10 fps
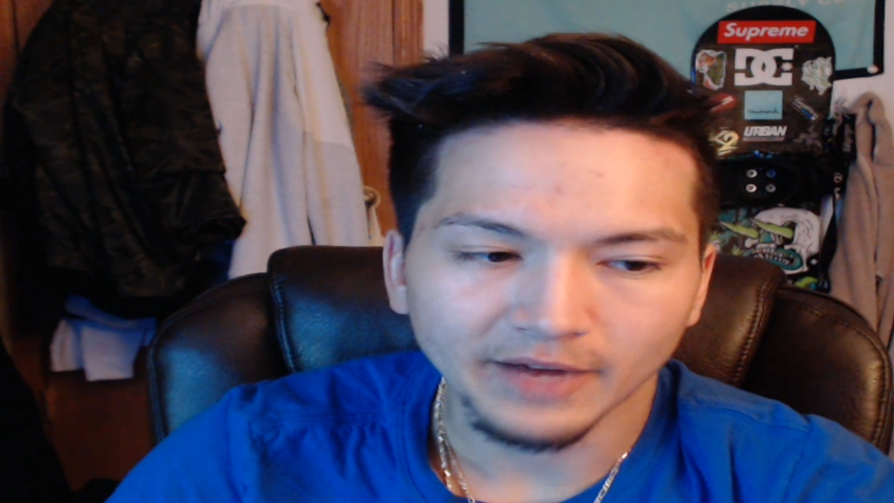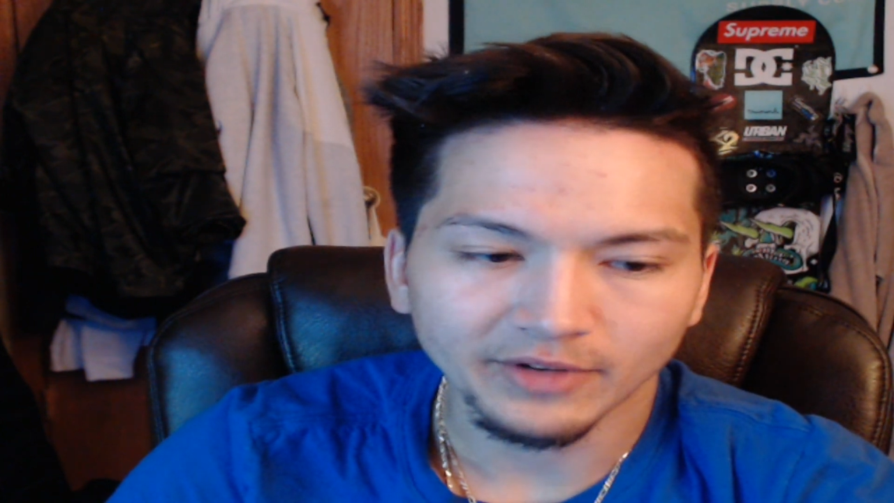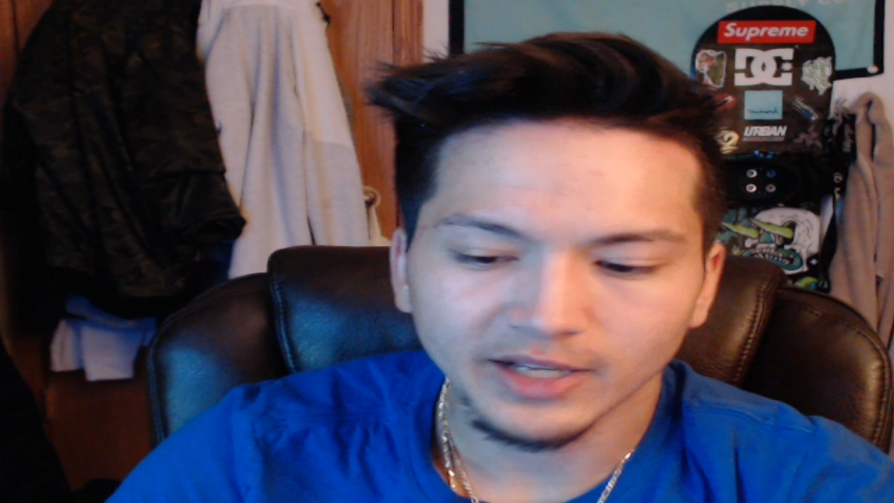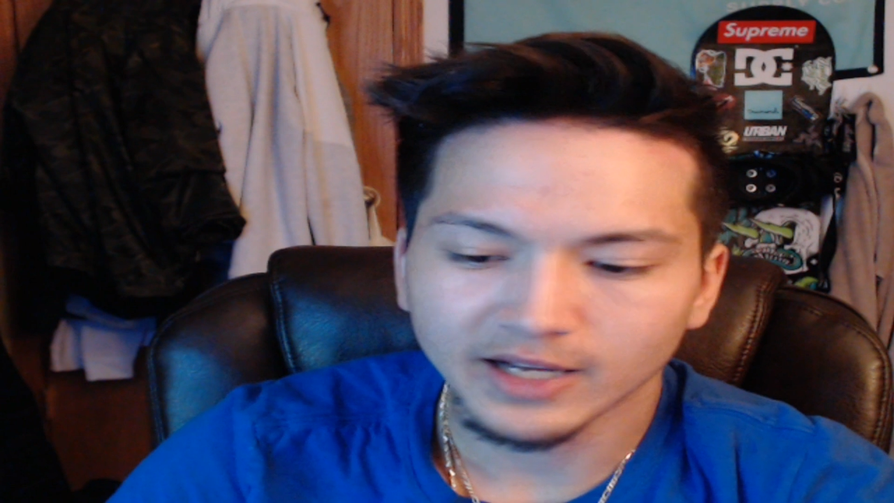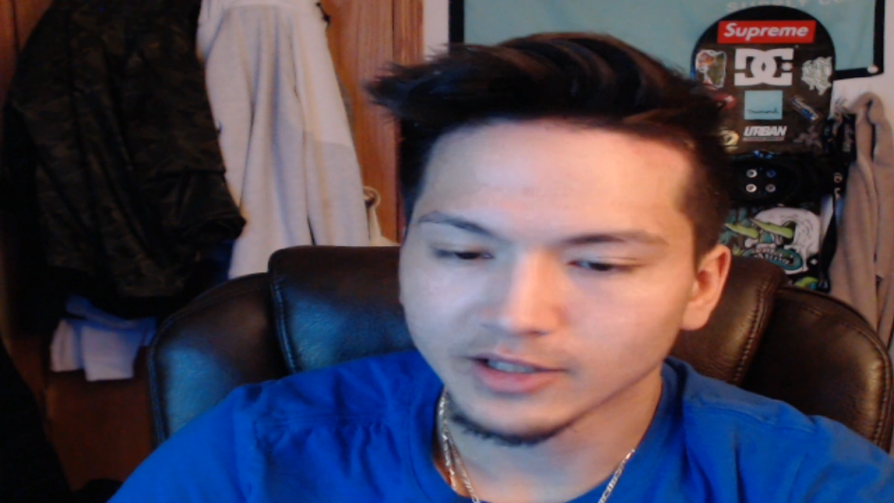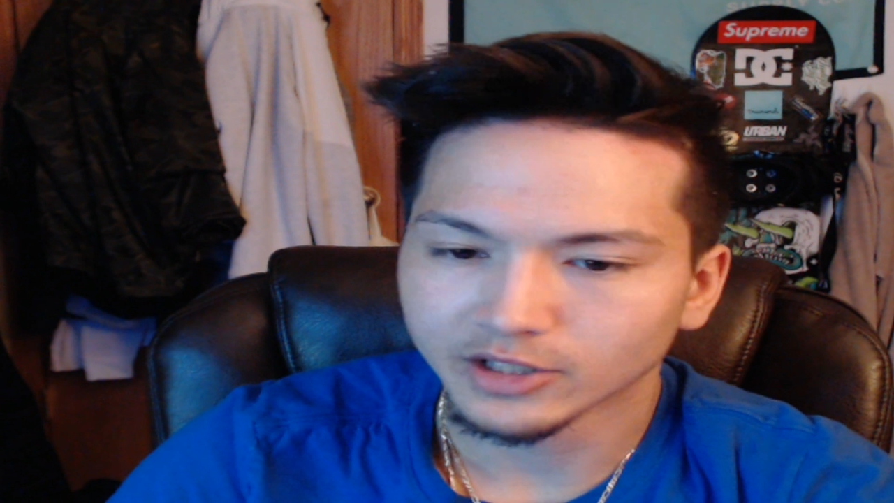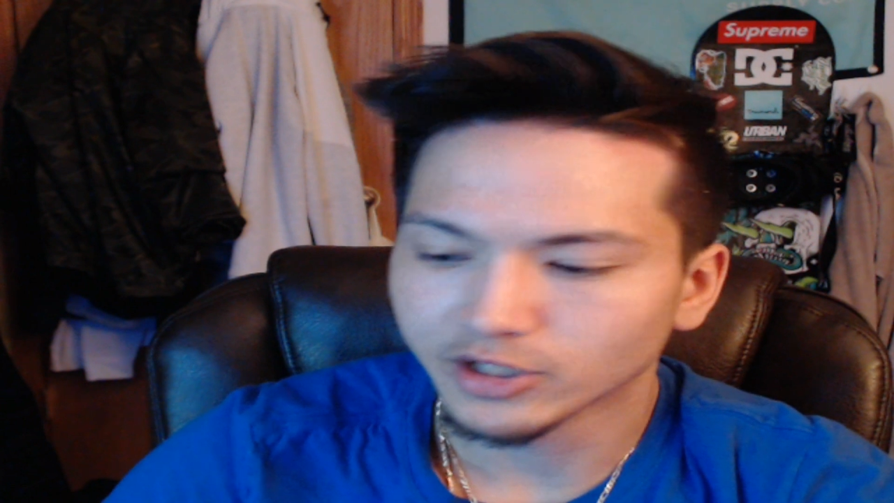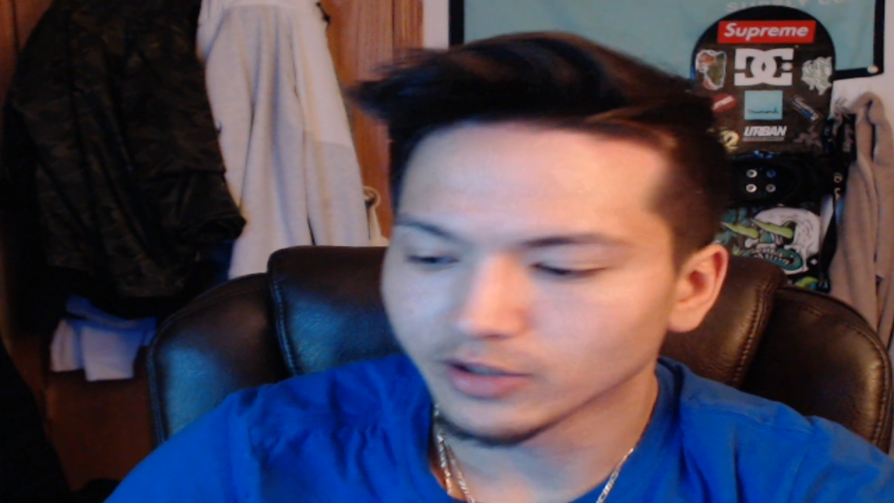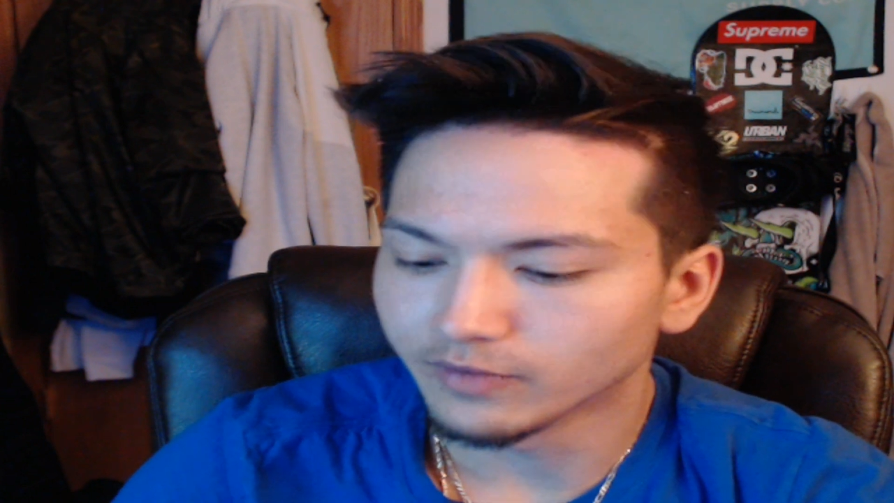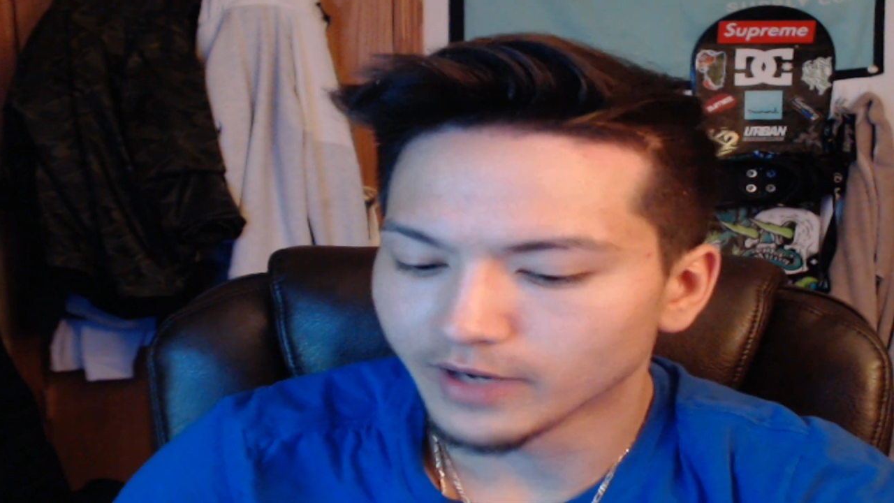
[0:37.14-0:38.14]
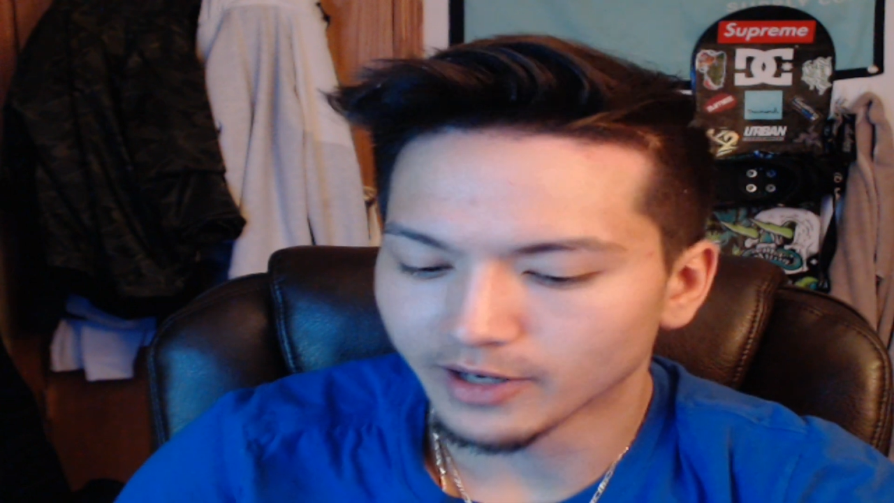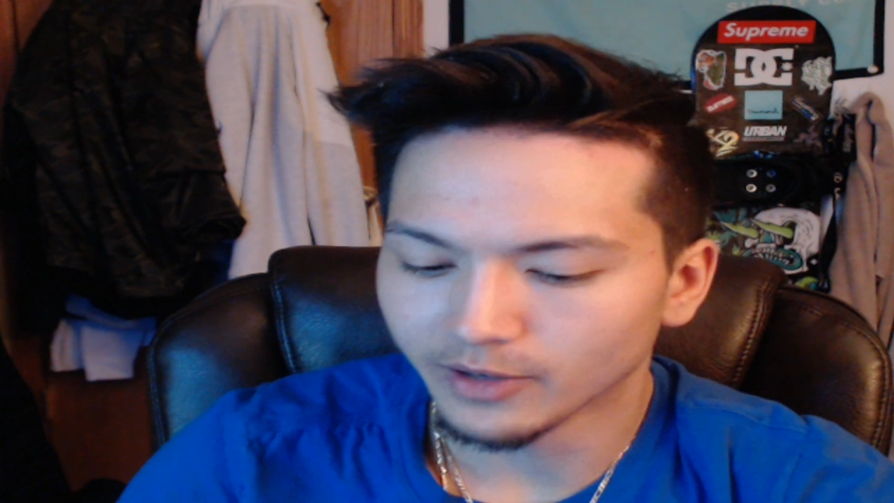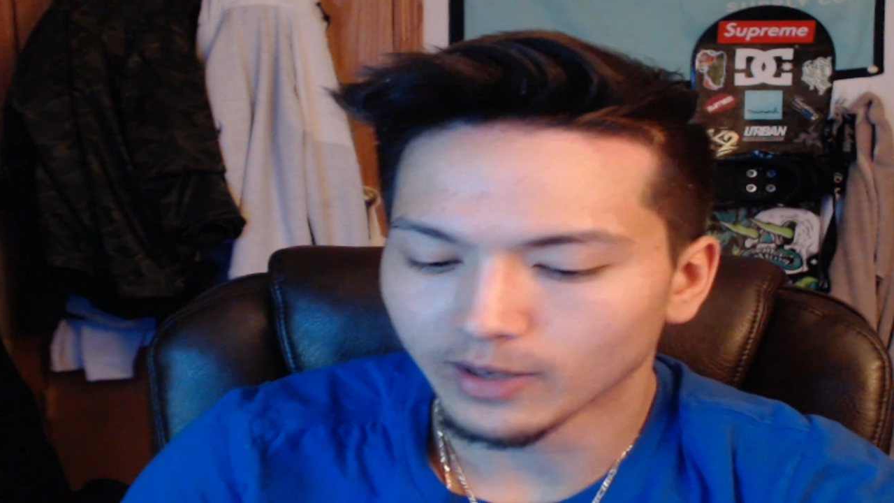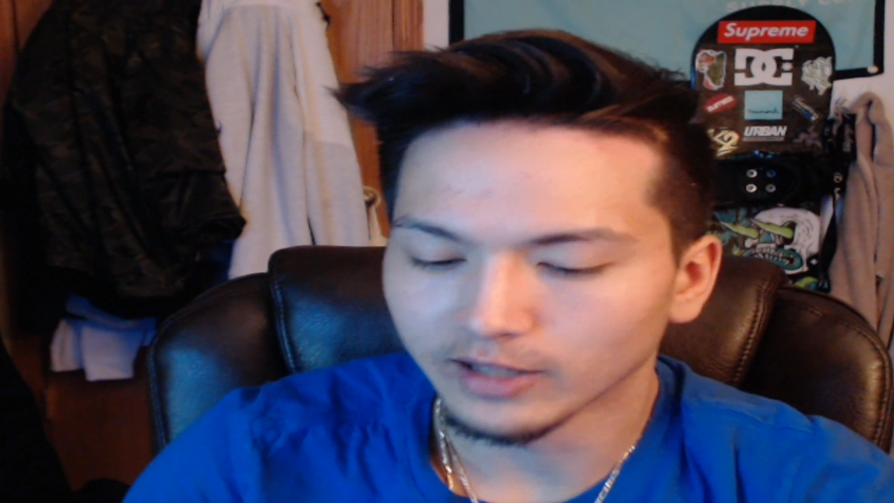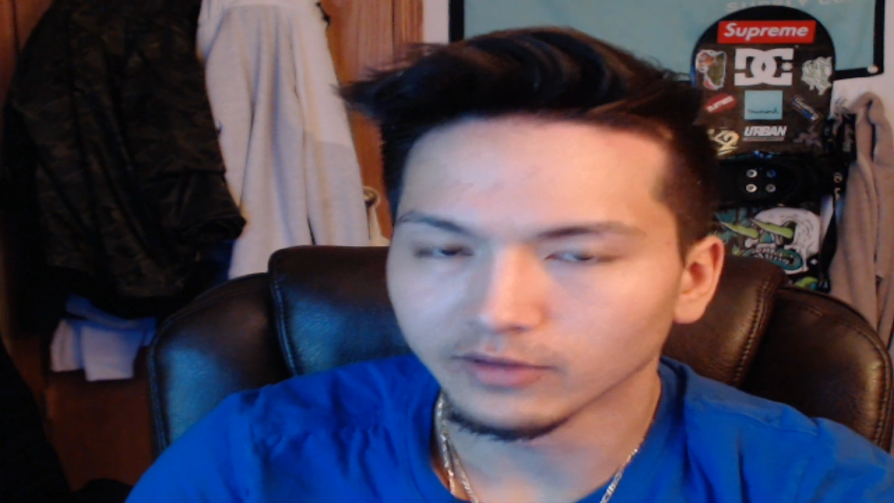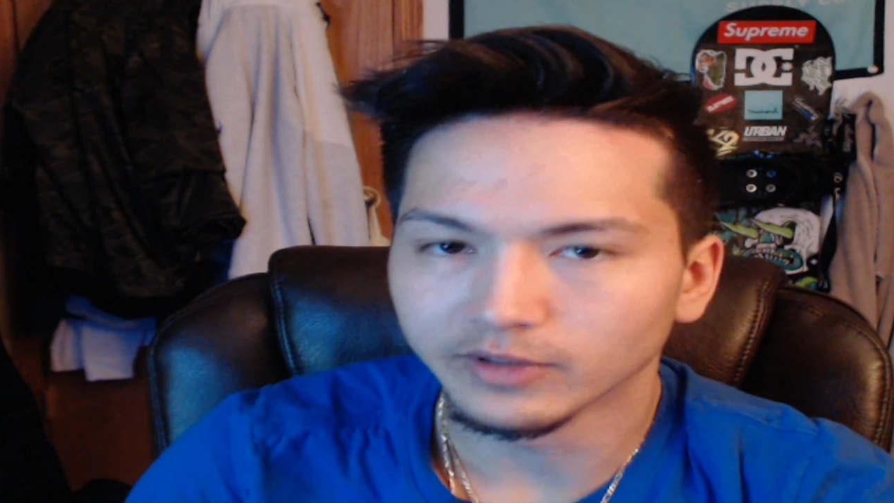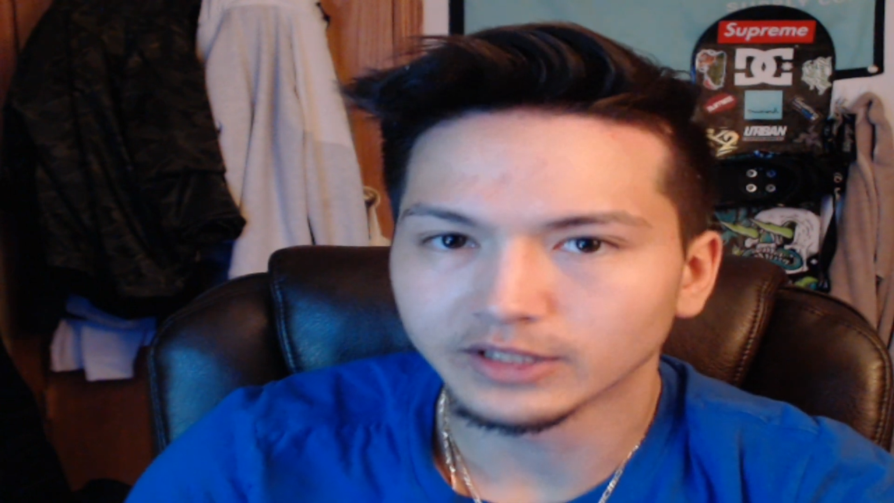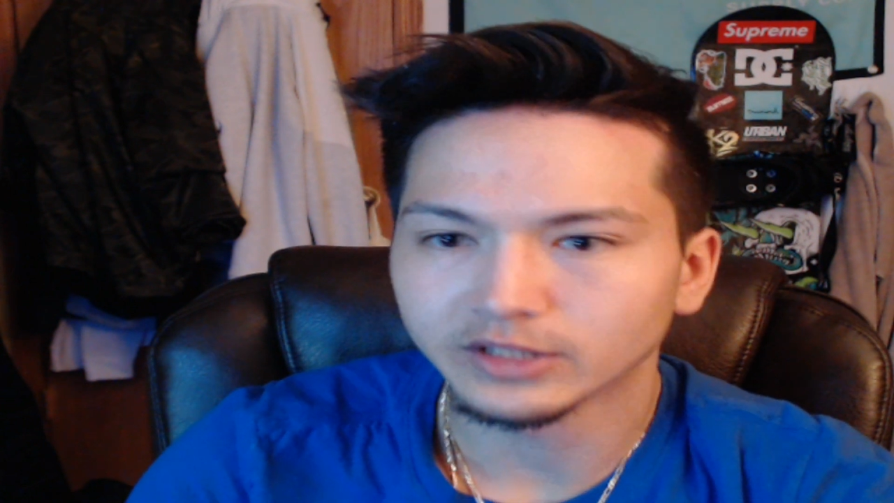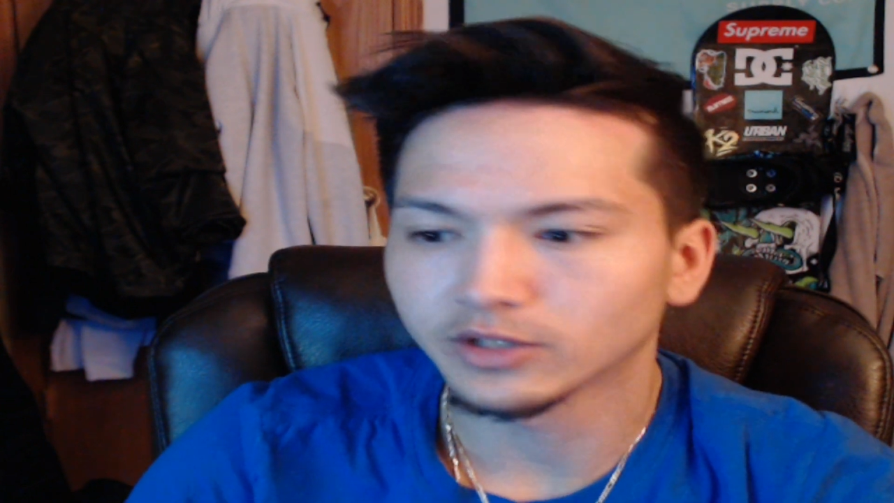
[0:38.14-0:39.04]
Everything on there is still very relevant.